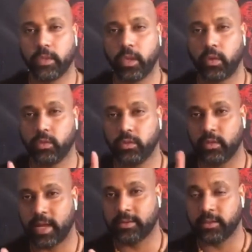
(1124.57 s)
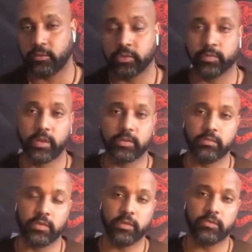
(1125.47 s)
I will not take
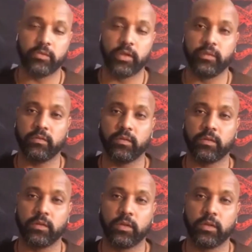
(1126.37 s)
responsibility for anything